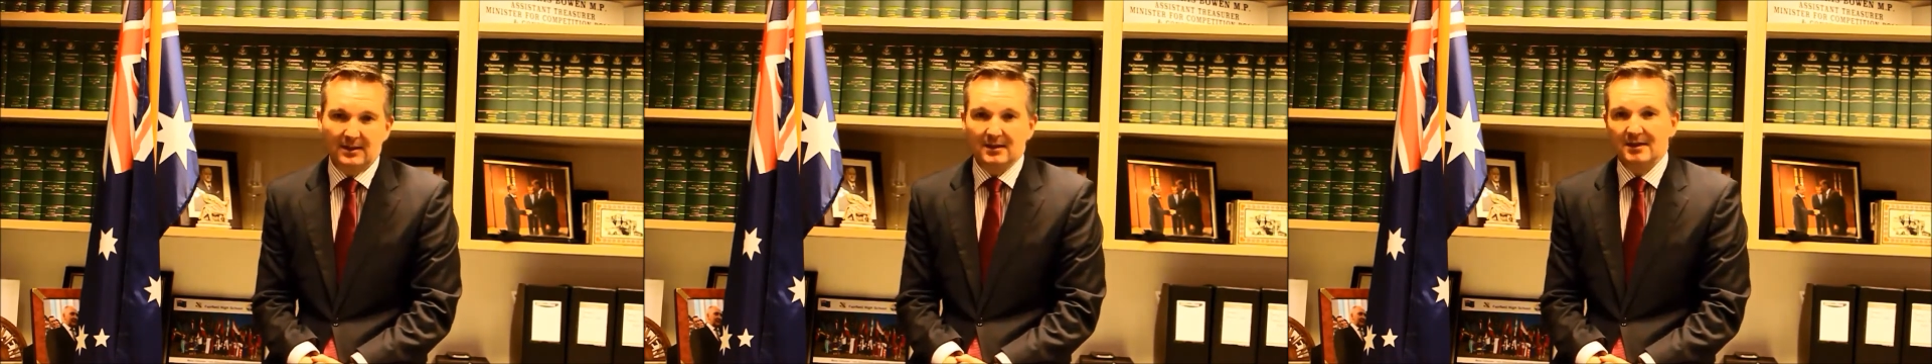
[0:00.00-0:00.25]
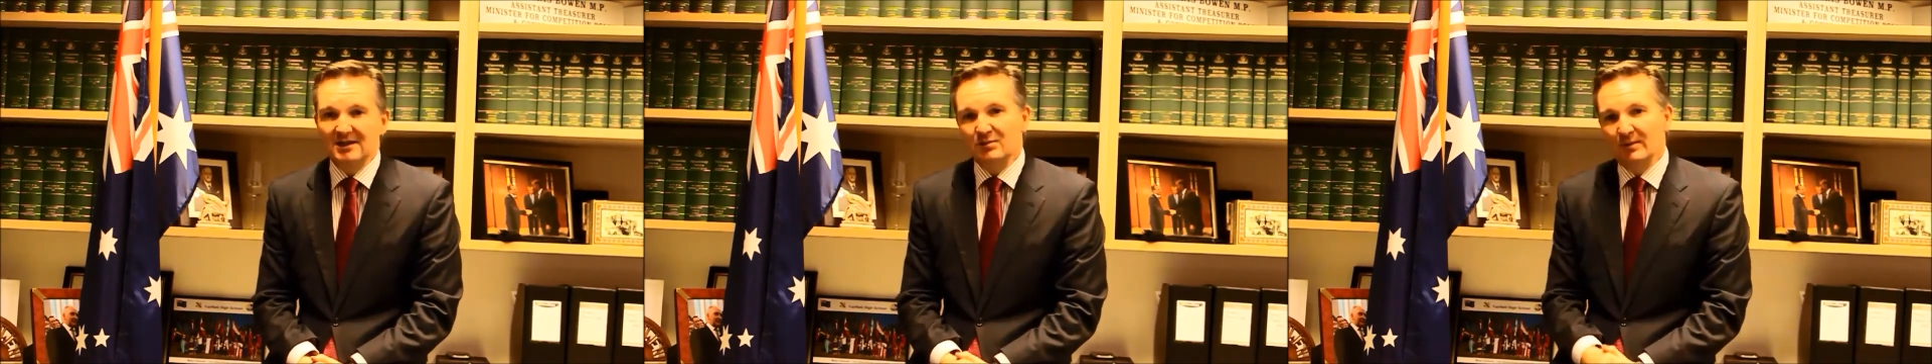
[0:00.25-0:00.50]

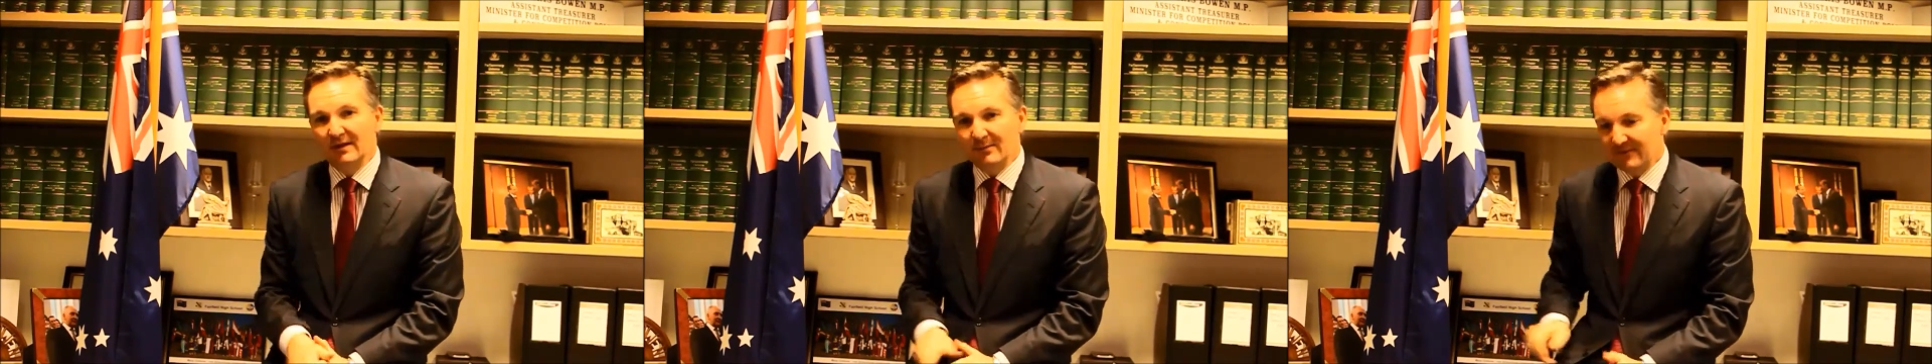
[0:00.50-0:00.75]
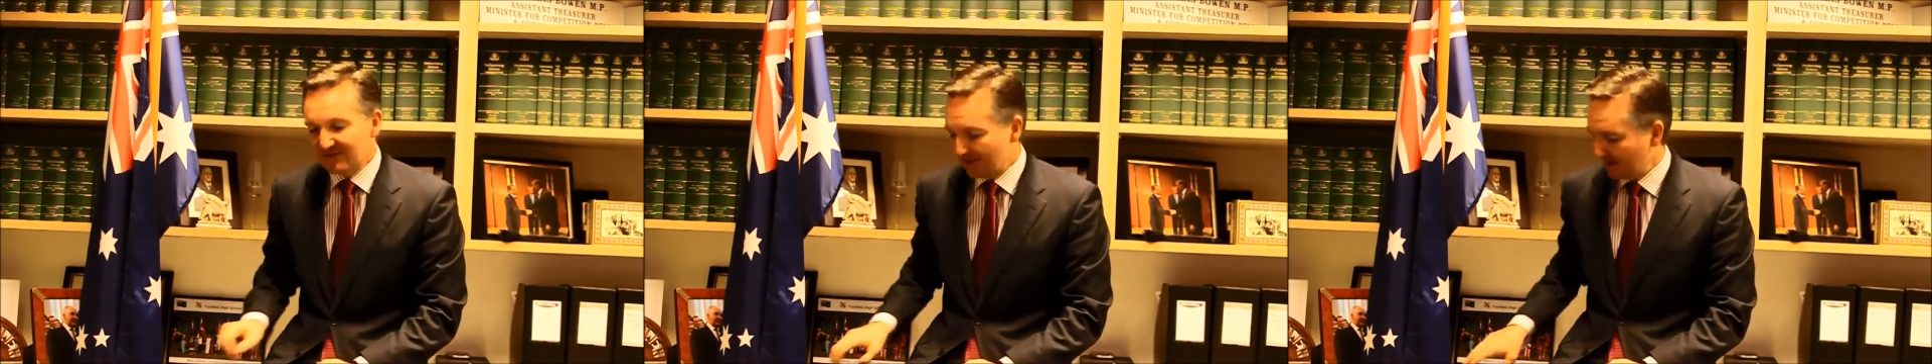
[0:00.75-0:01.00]
This week
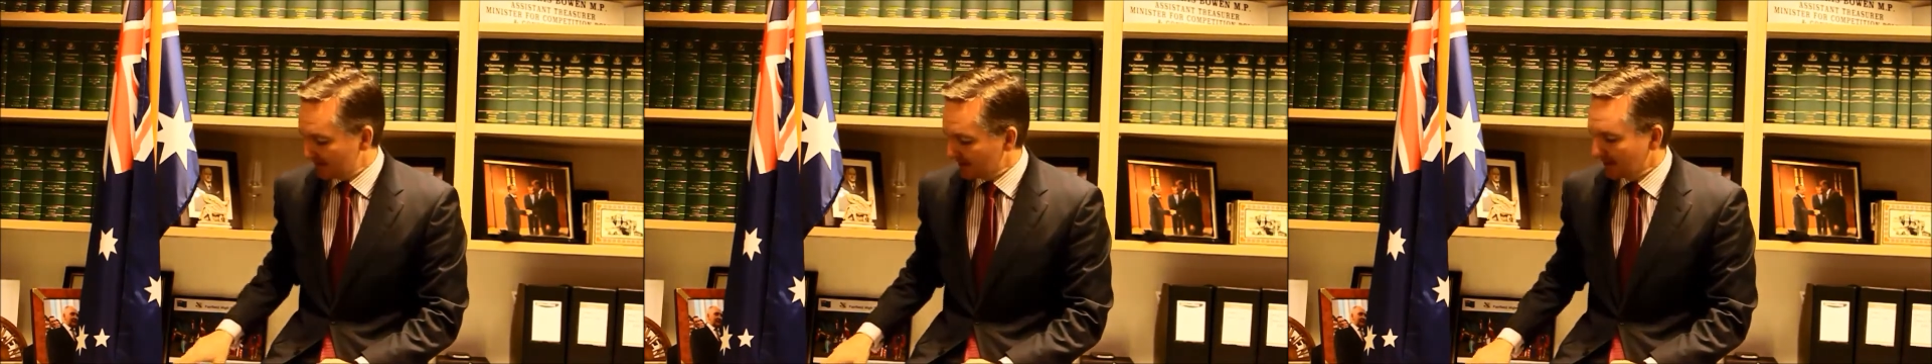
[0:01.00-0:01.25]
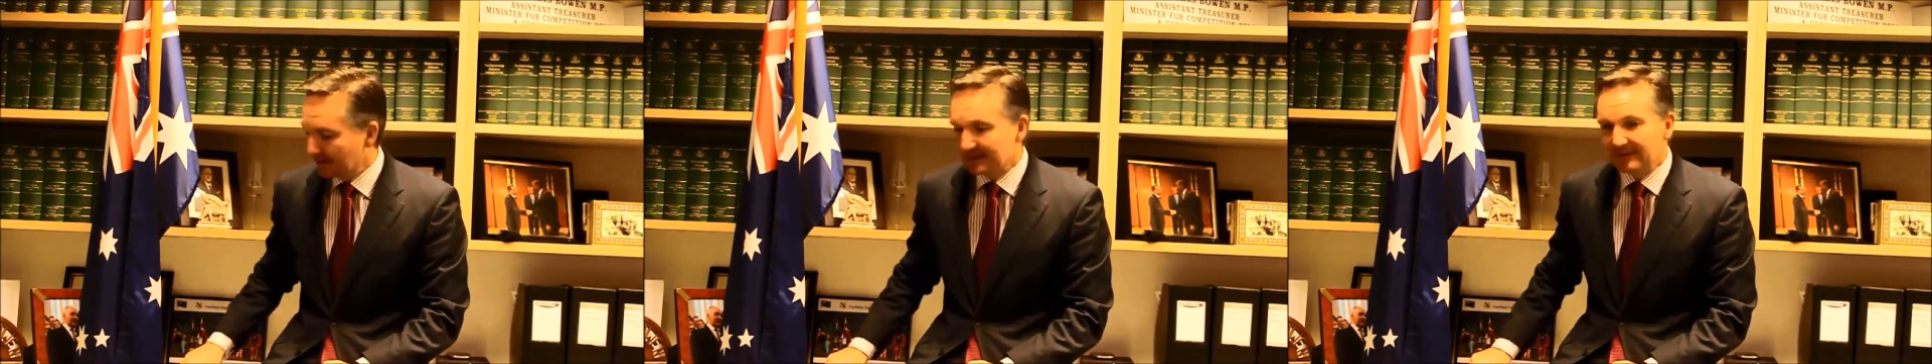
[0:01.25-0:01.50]
we've seen a
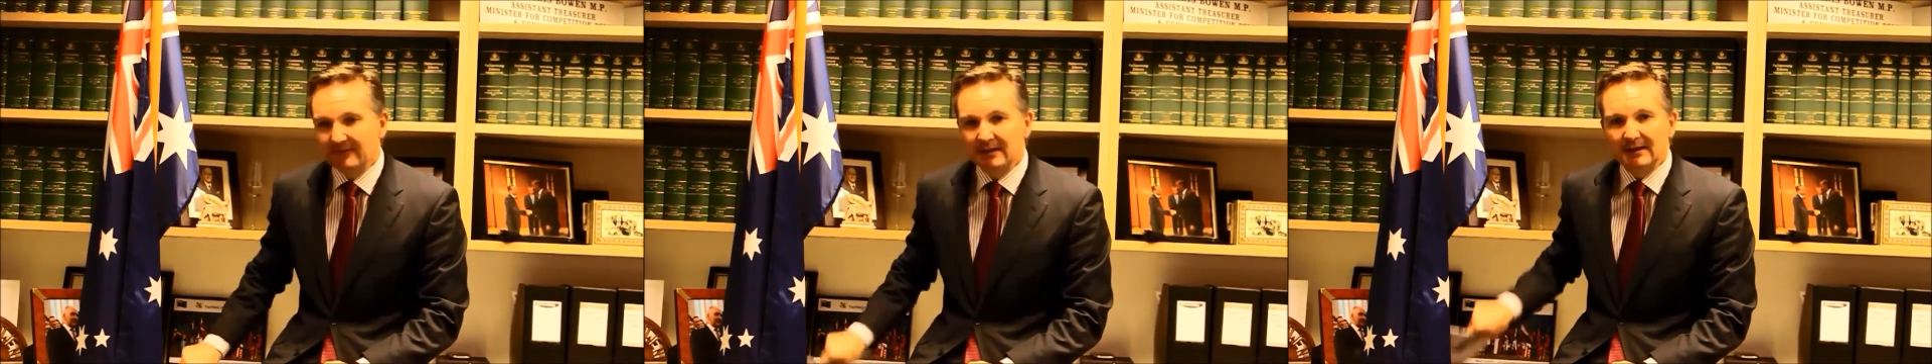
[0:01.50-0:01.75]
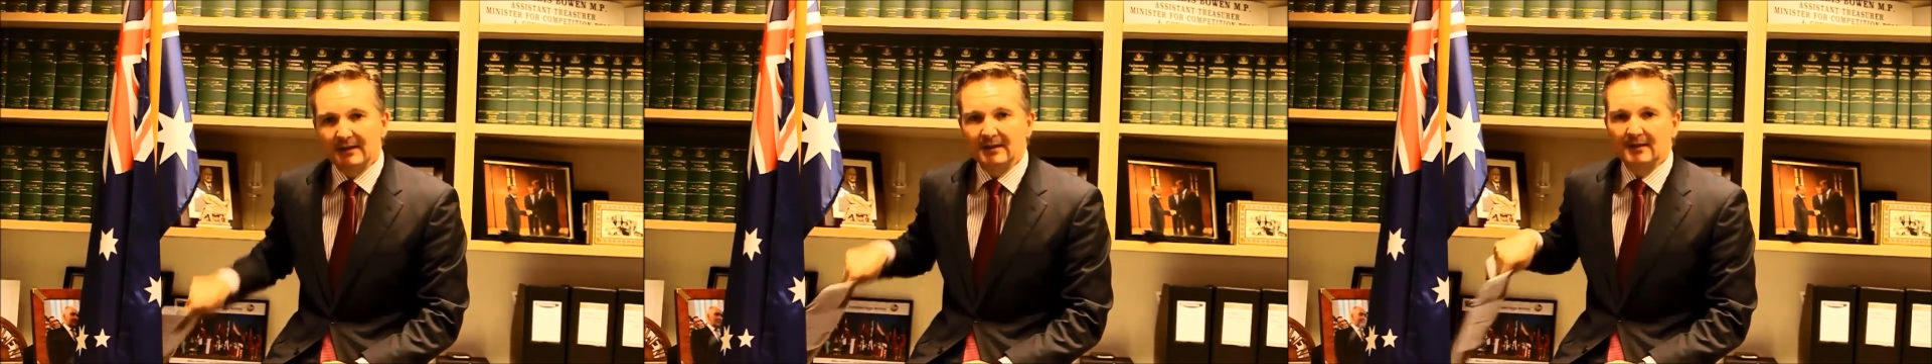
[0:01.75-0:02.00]
selective
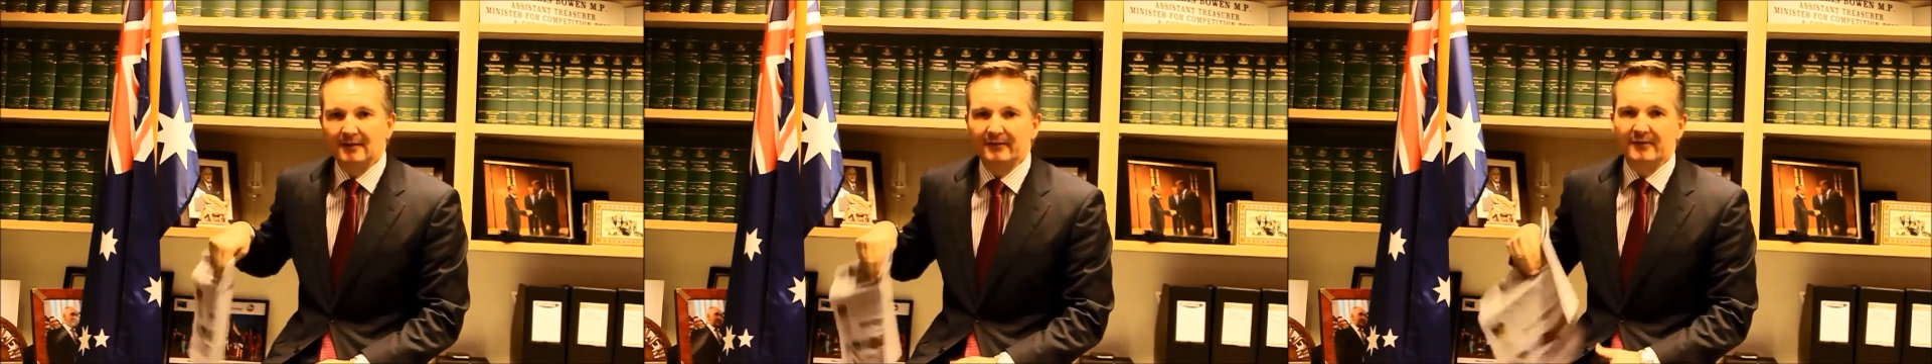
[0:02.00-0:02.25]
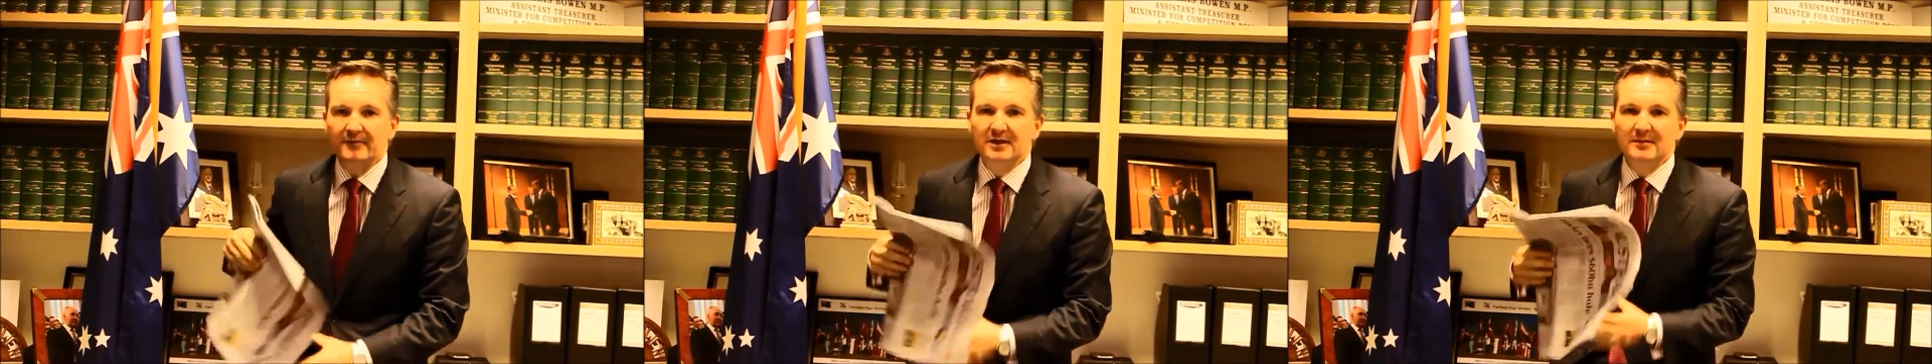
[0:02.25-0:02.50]
leak
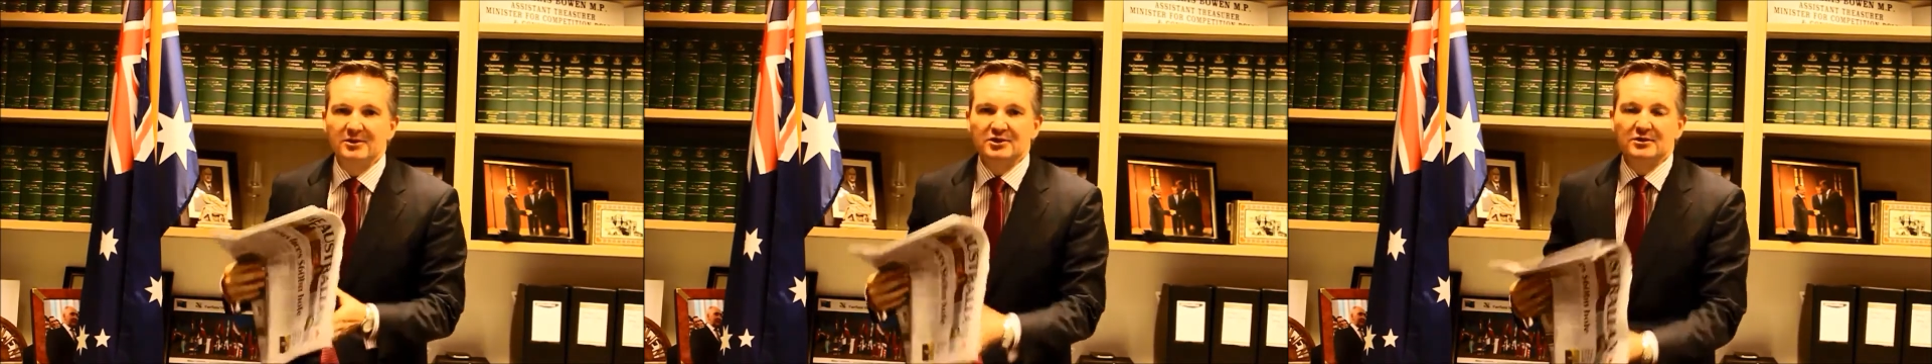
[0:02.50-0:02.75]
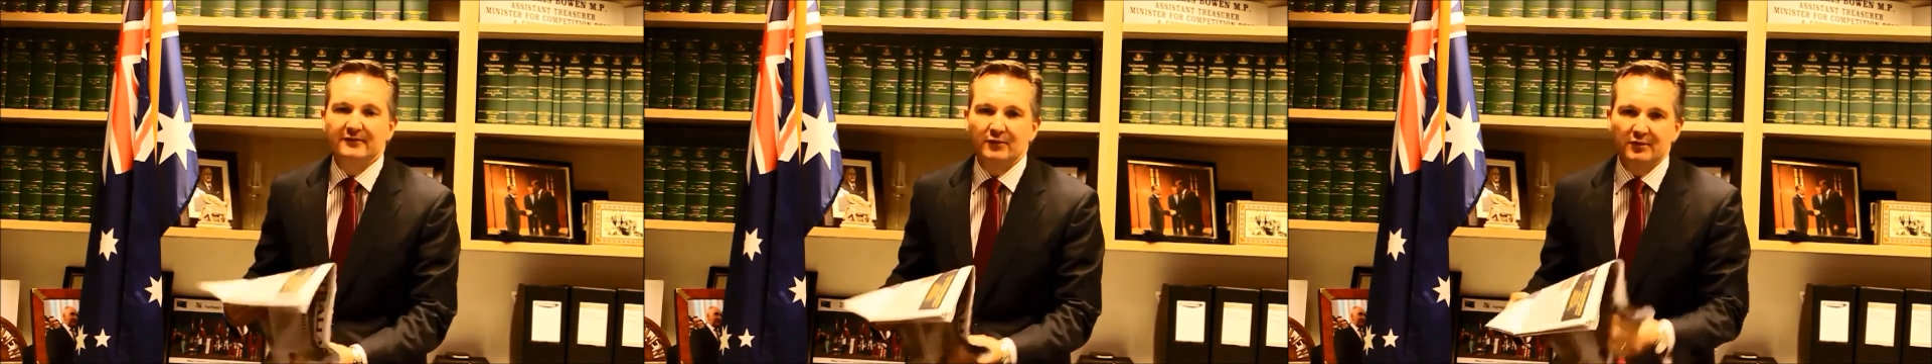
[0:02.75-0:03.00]
from the
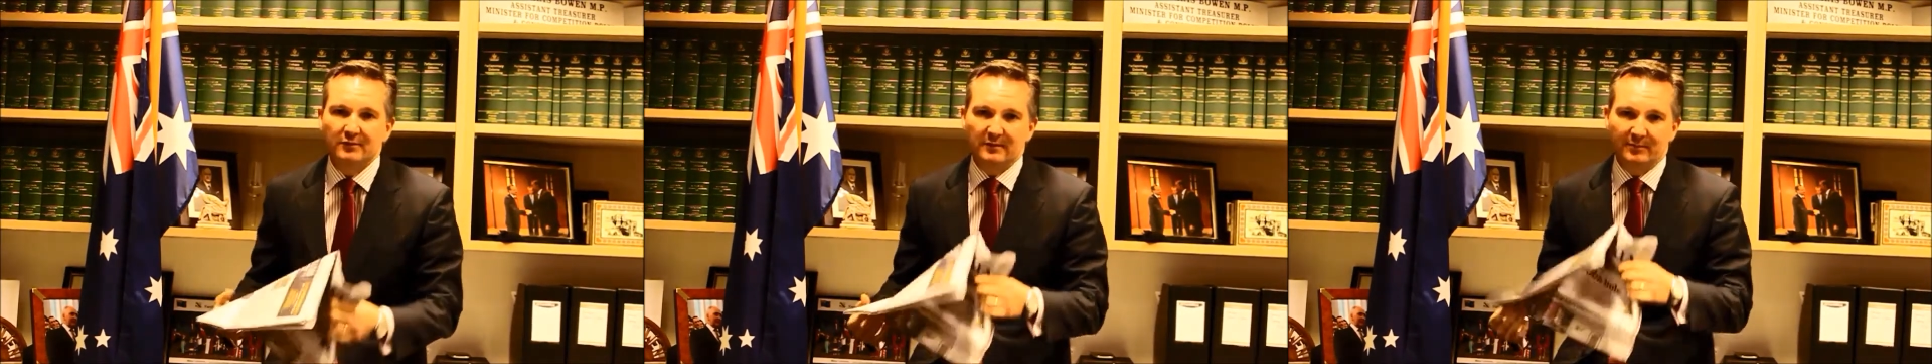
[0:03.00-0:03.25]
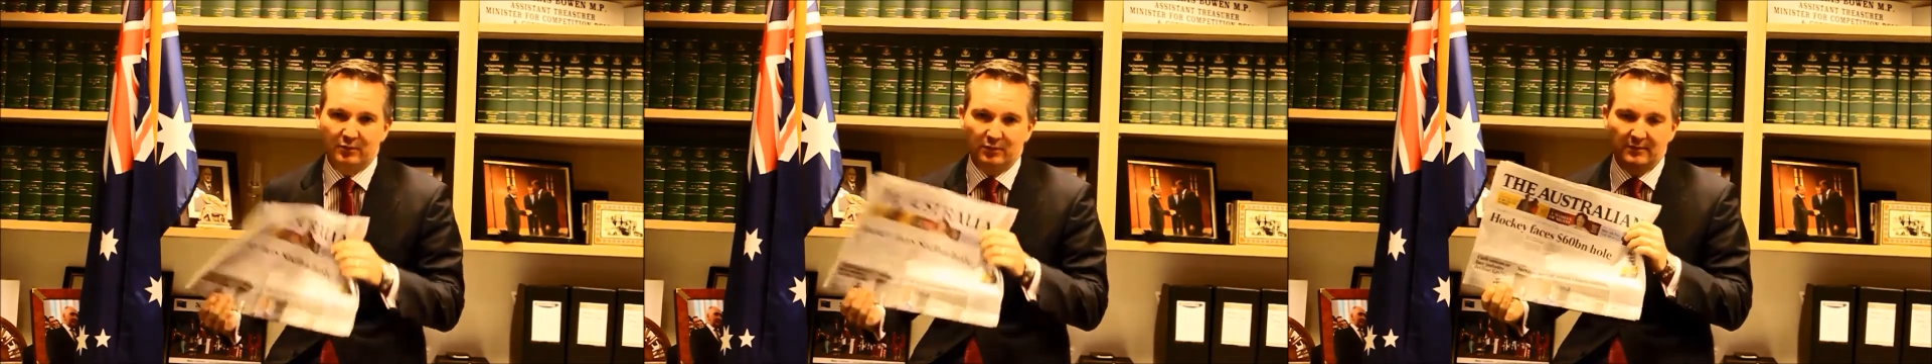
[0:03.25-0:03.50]
Commission of Audit
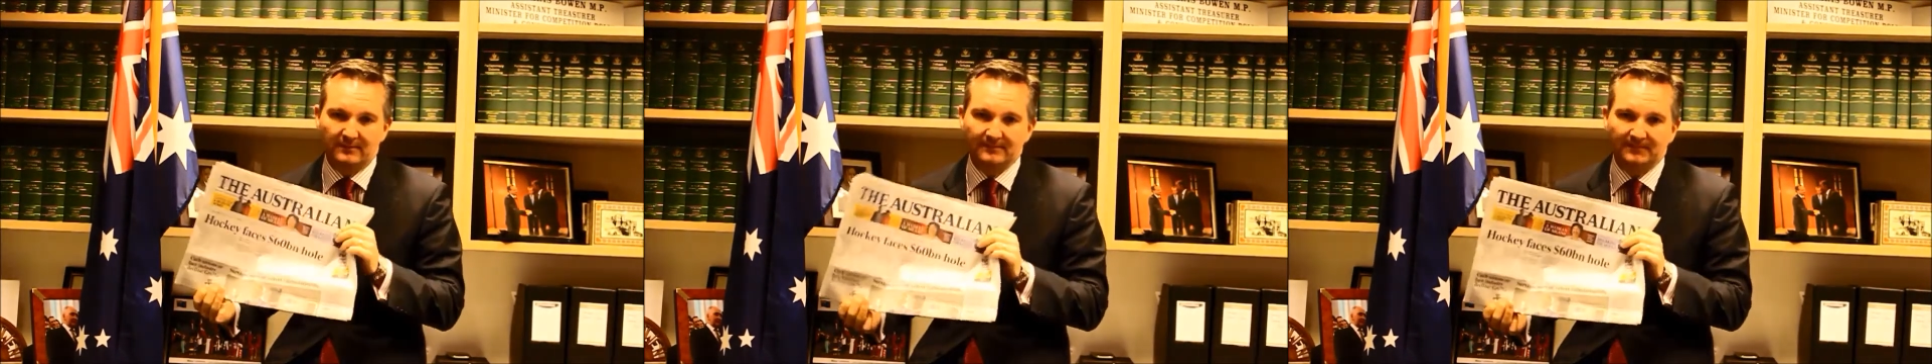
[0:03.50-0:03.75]
report.